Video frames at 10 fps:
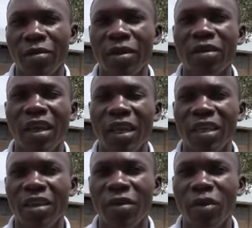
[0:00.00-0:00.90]
we shall
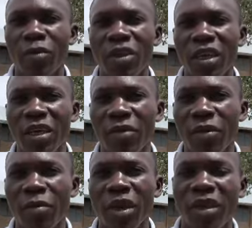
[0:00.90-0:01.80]
achieve our objective
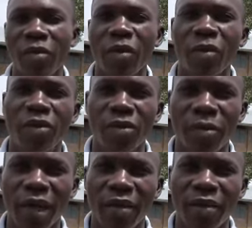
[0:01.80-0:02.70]
of making pupils
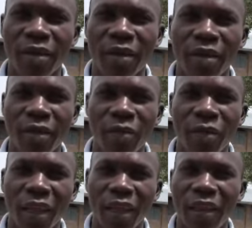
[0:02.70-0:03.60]
pass.
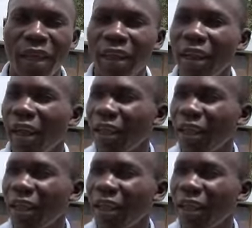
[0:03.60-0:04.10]
And then